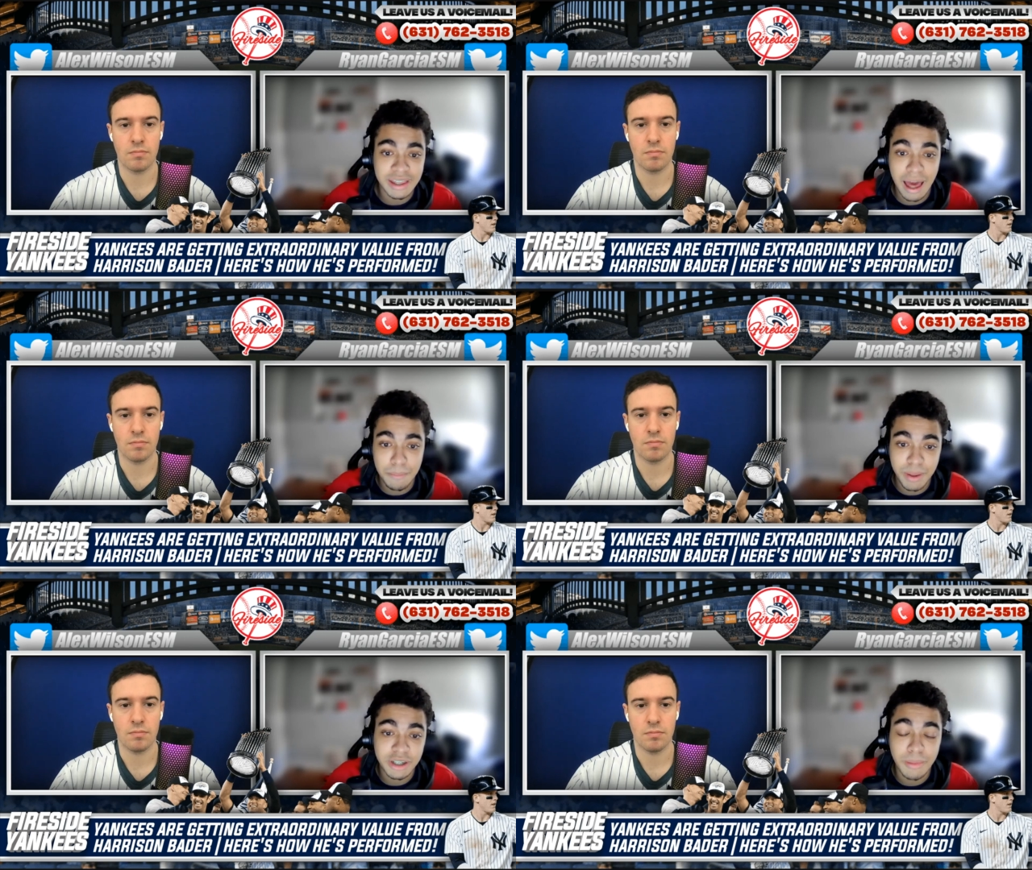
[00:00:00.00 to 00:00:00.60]
Speaker 1: that
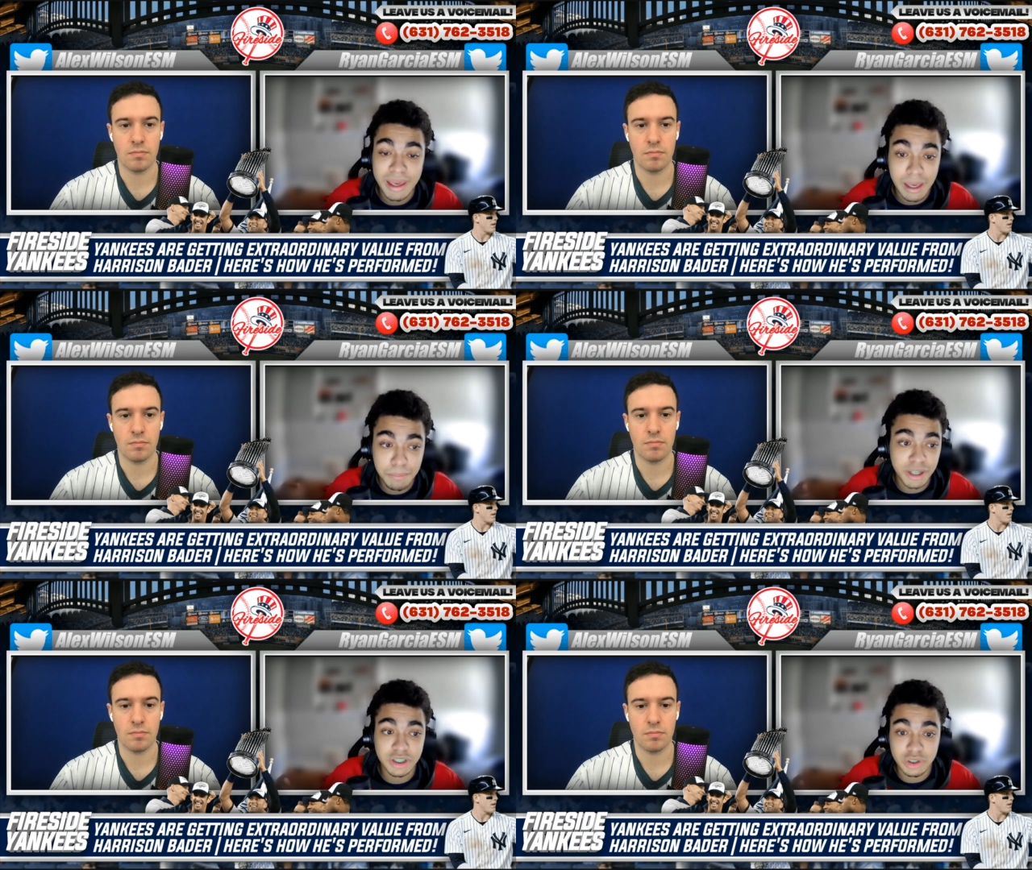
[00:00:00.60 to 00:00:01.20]
pit, making
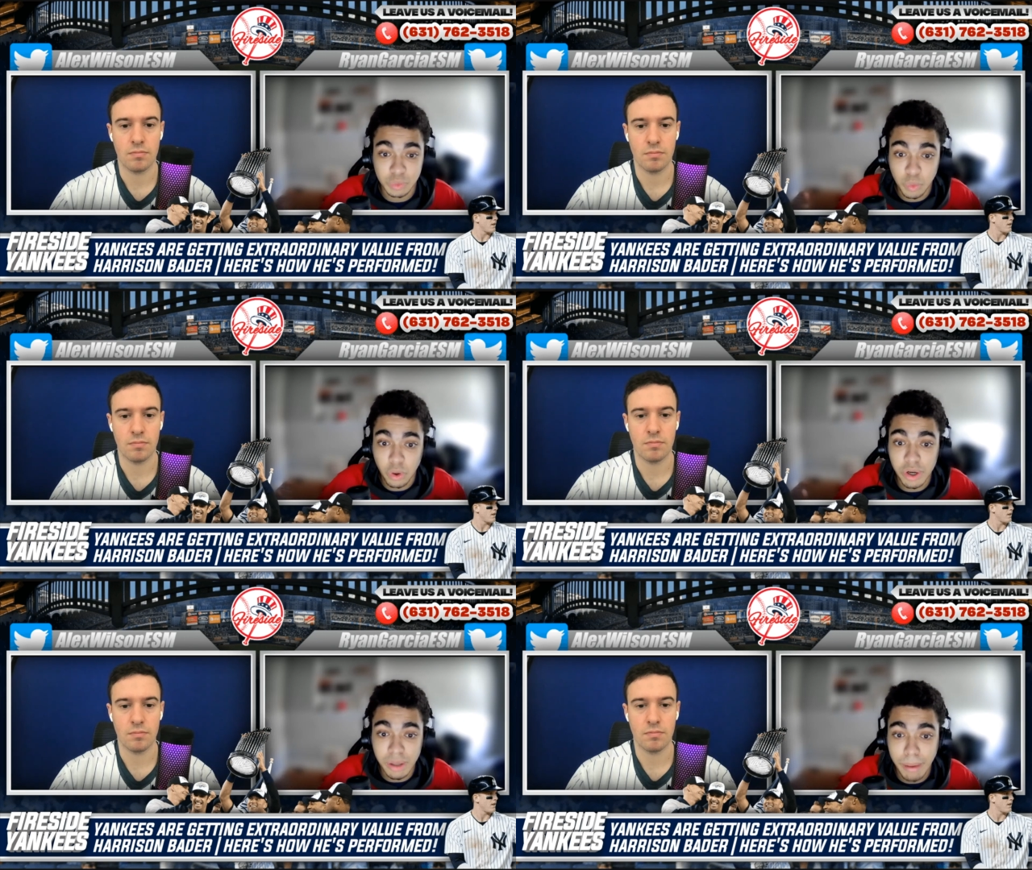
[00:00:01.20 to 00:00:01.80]
pitchers
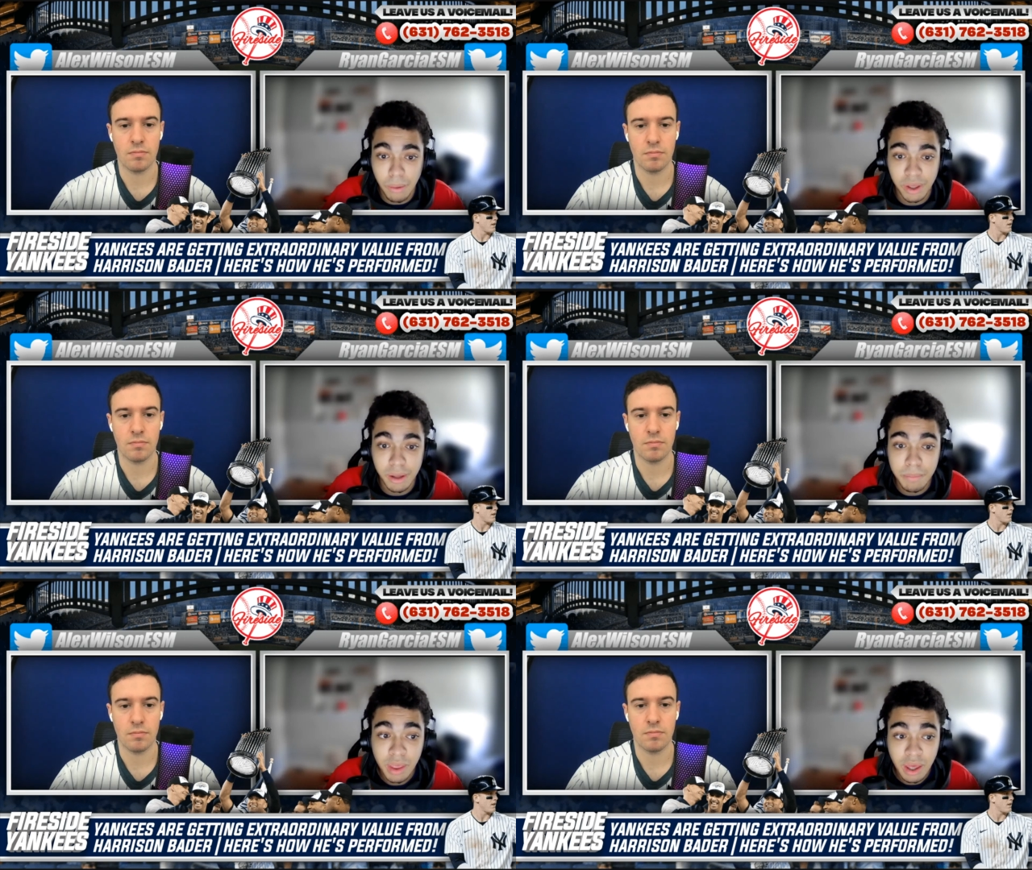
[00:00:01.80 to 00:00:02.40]
worry about
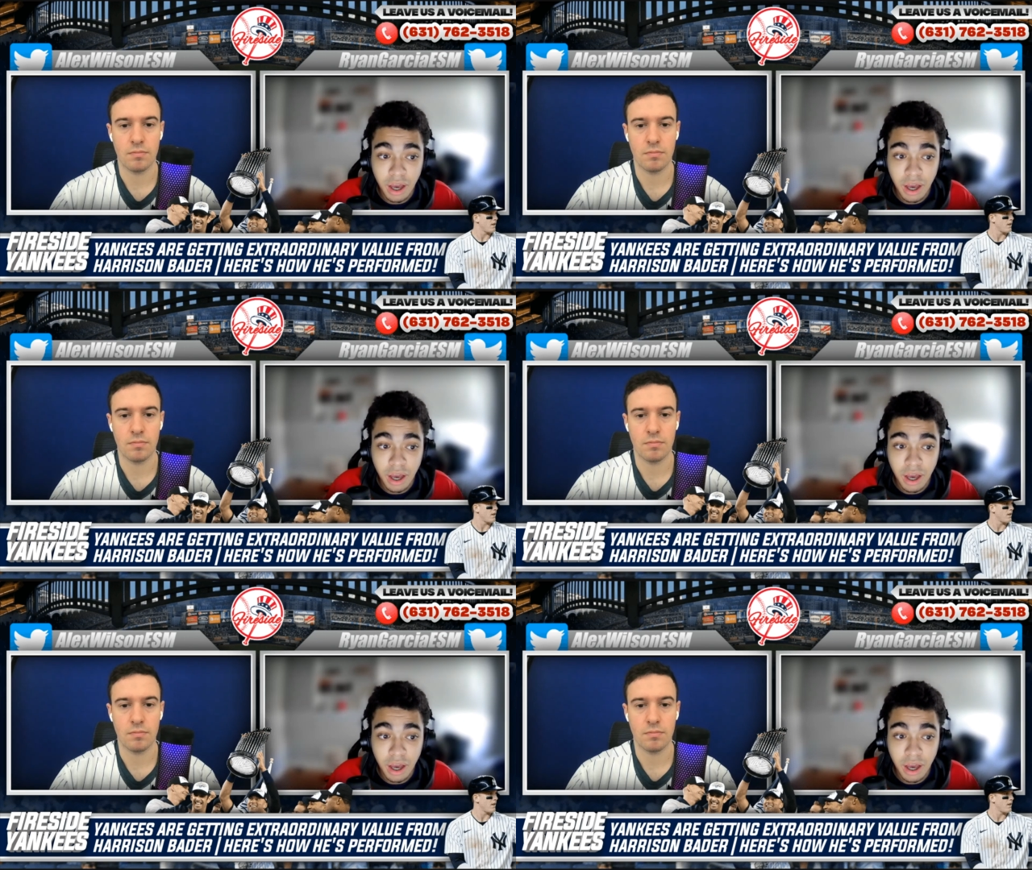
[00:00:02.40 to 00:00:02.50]
him.